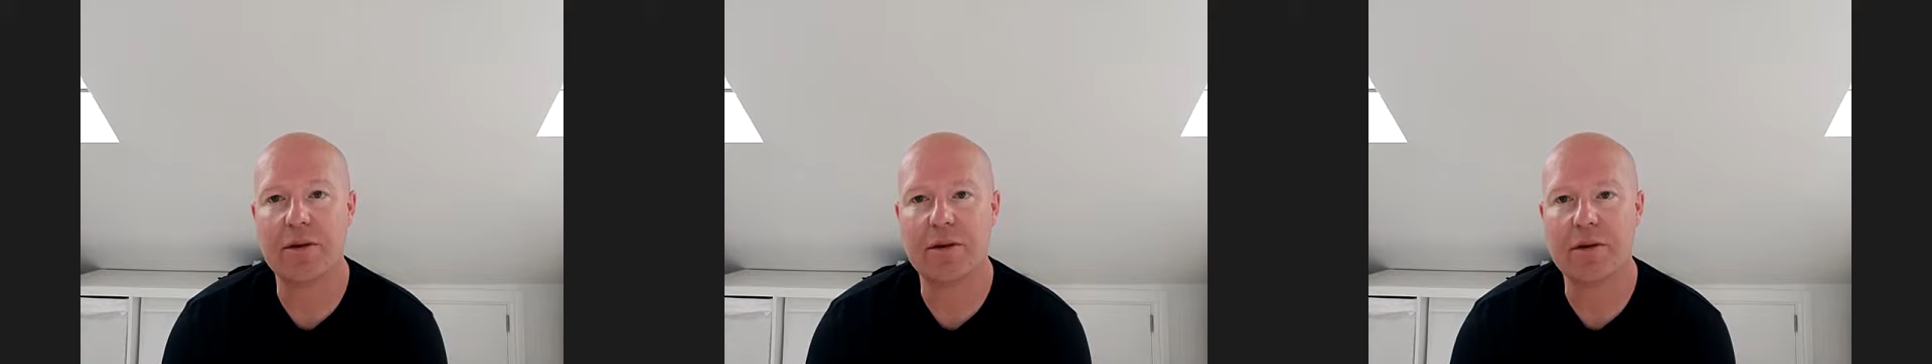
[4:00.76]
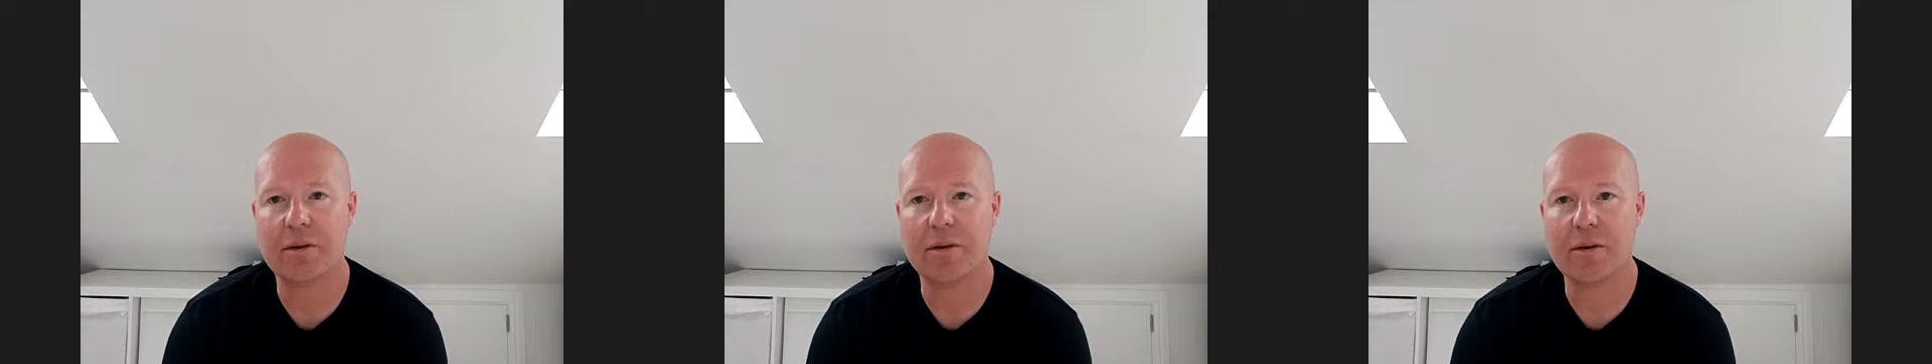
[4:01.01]

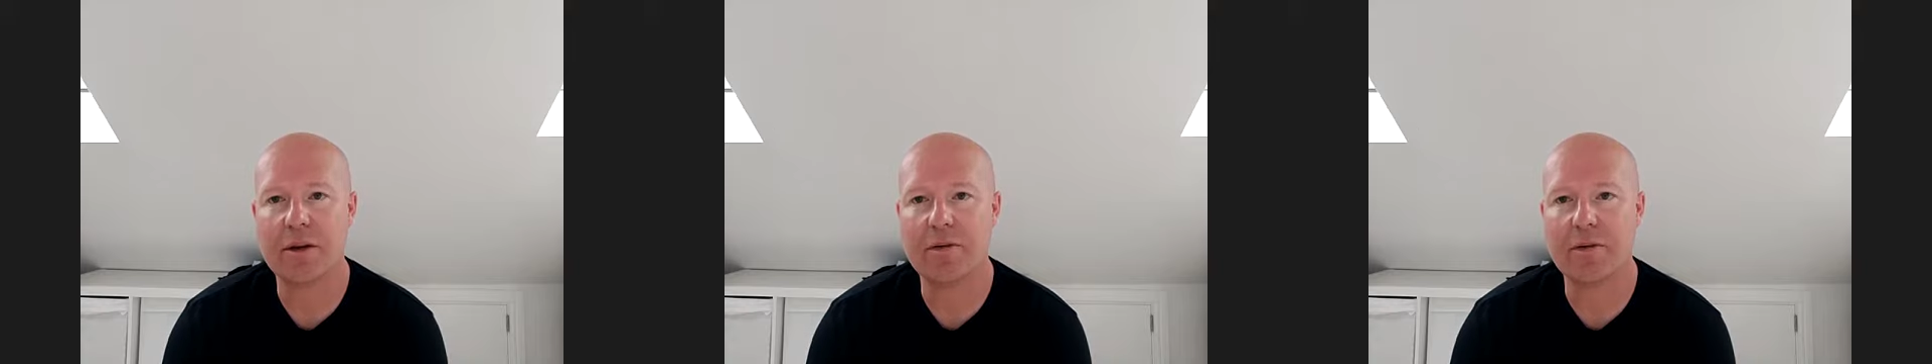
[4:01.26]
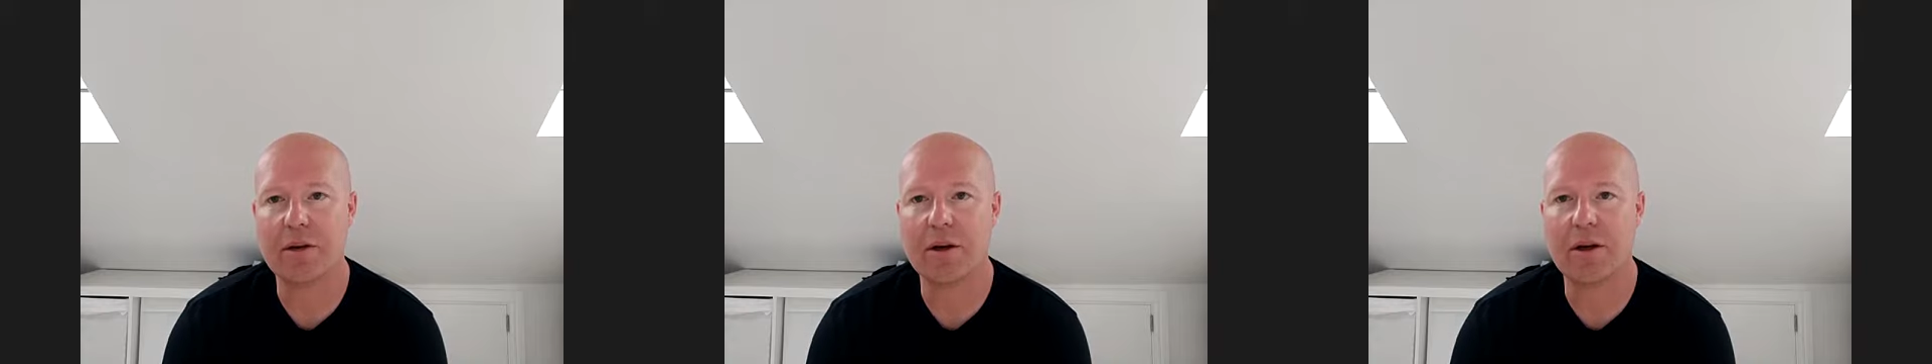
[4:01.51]
you if
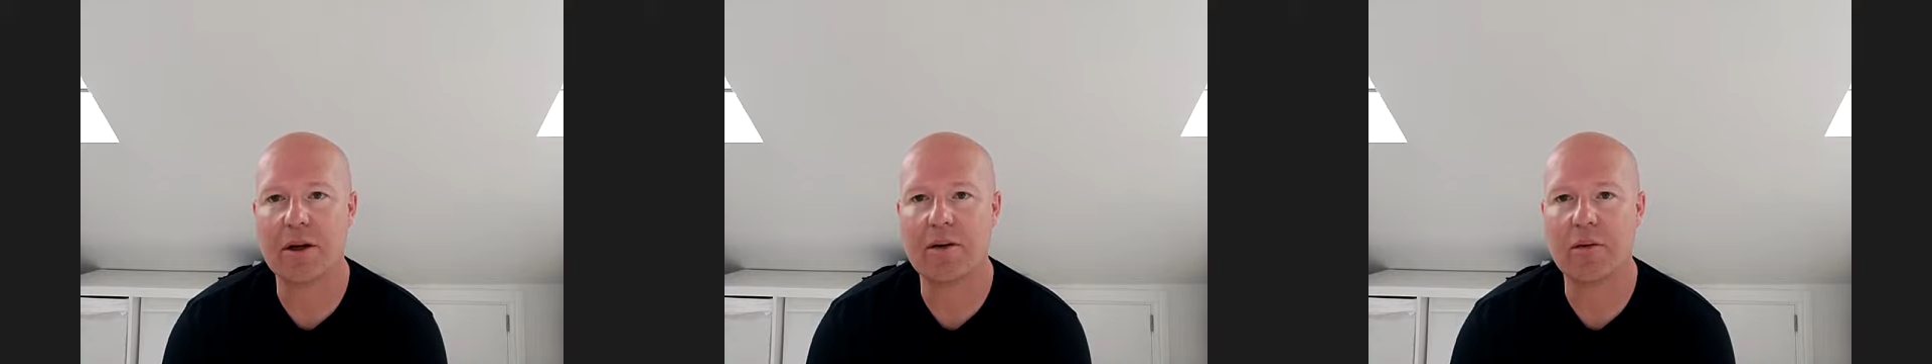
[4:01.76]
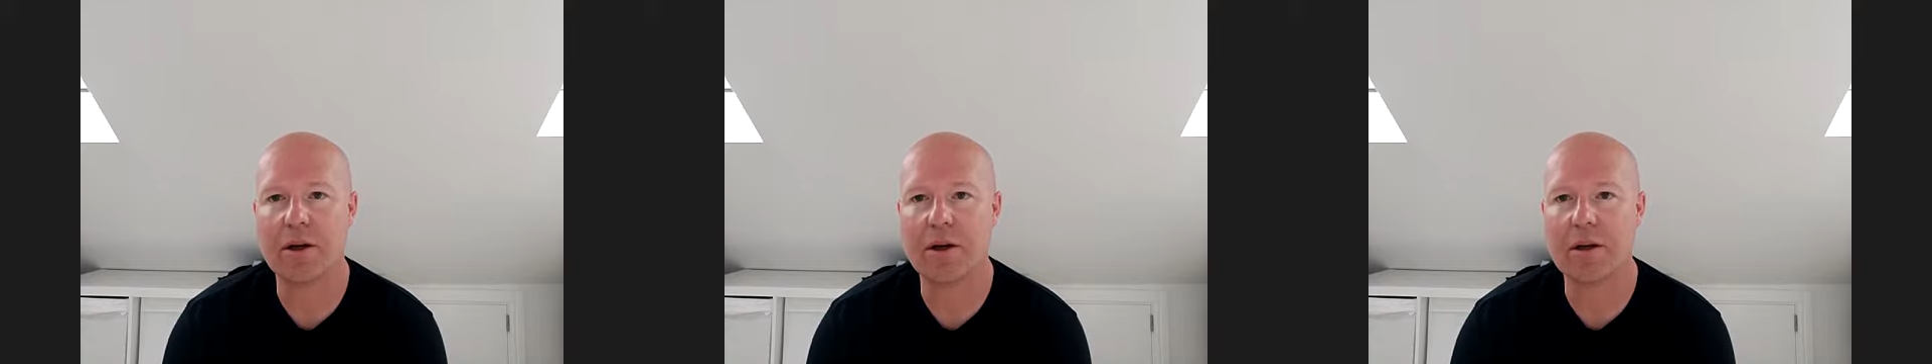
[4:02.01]
you kind of
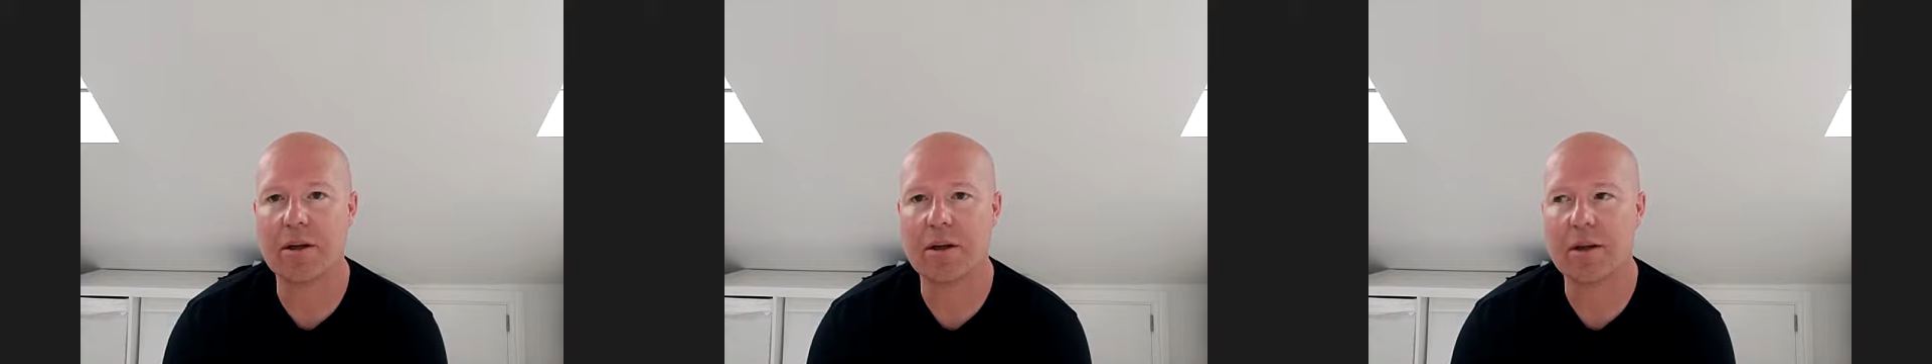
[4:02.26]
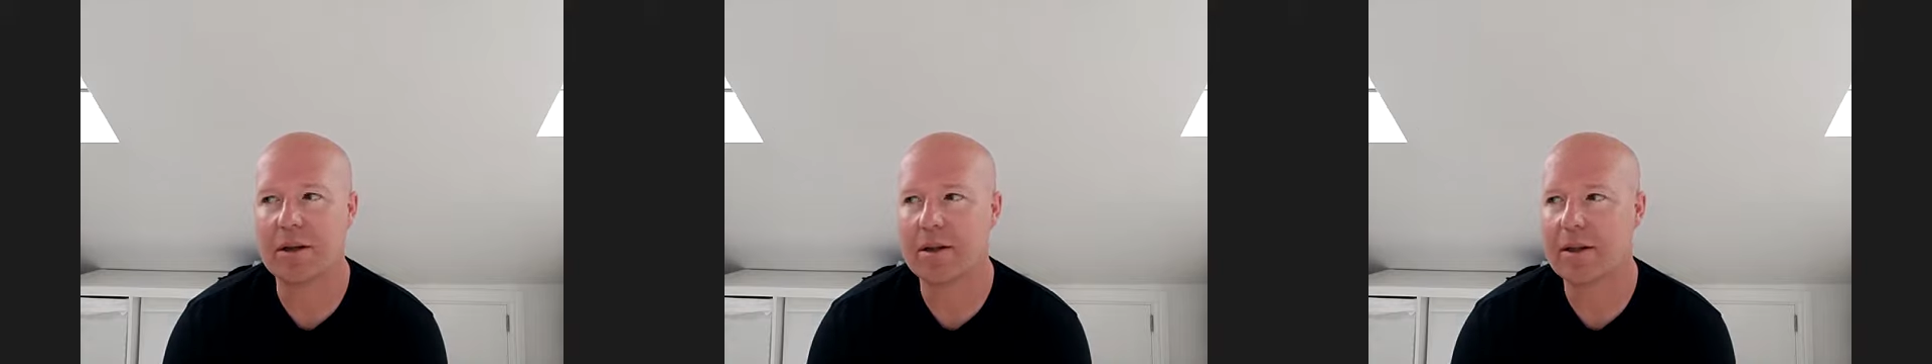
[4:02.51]
want a, a